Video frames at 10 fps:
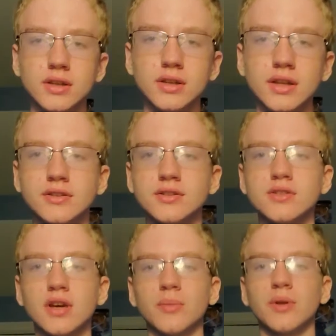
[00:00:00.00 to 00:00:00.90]
ladies and
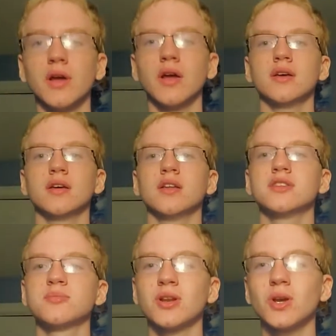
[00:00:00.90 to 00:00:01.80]
gentlemen, it
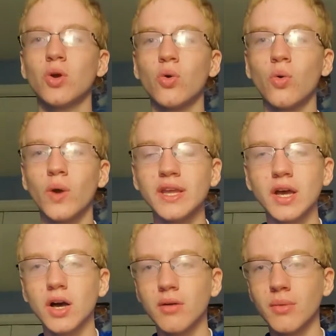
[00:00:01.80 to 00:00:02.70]
has been quite
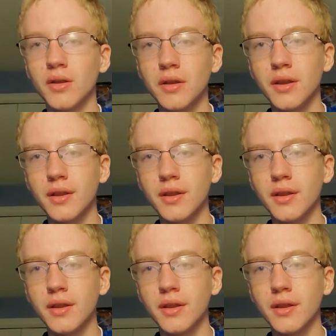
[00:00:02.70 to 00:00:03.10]
a month.